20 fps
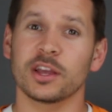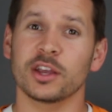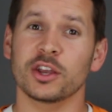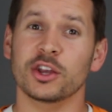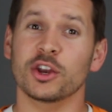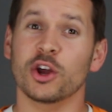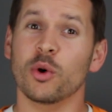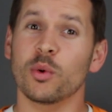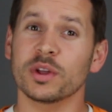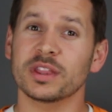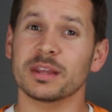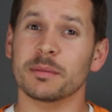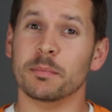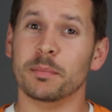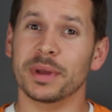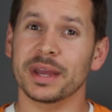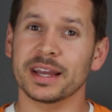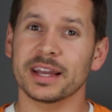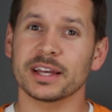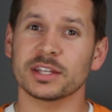You know what the
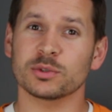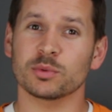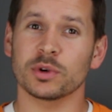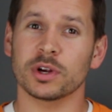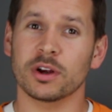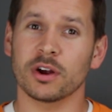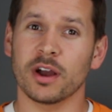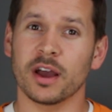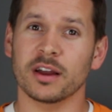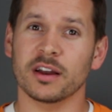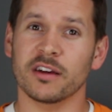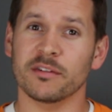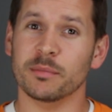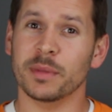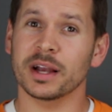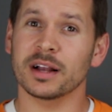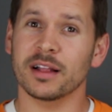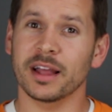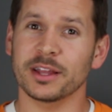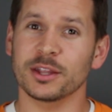biggest regret of
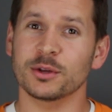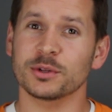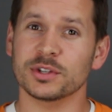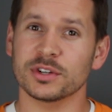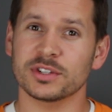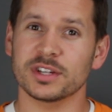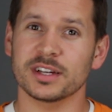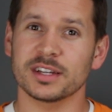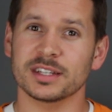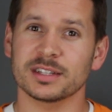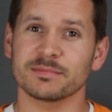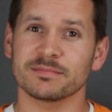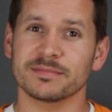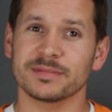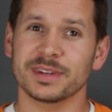MedCline users is?